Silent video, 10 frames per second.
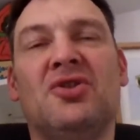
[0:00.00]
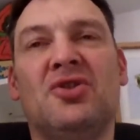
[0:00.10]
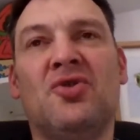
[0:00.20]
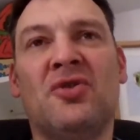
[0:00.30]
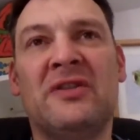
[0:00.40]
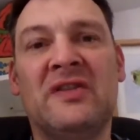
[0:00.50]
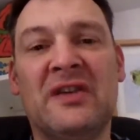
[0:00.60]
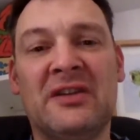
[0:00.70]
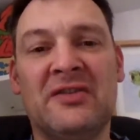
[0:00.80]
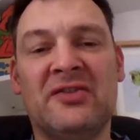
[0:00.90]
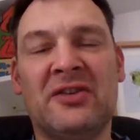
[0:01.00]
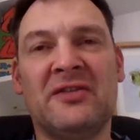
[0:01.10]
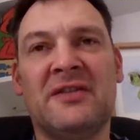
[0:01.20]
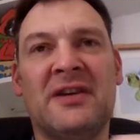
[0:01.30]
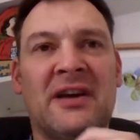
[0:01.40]
God has sent his Son
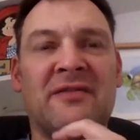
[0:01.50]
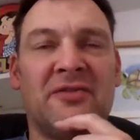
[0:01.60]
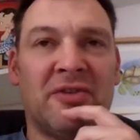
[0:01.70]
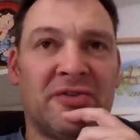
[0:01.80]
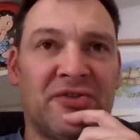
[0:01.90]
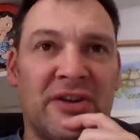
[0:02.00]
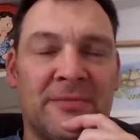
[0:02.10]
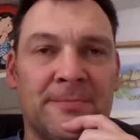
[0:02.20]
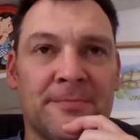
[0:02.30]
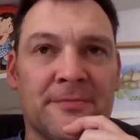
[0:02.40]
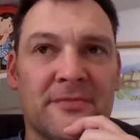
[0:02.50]
to die for our sin.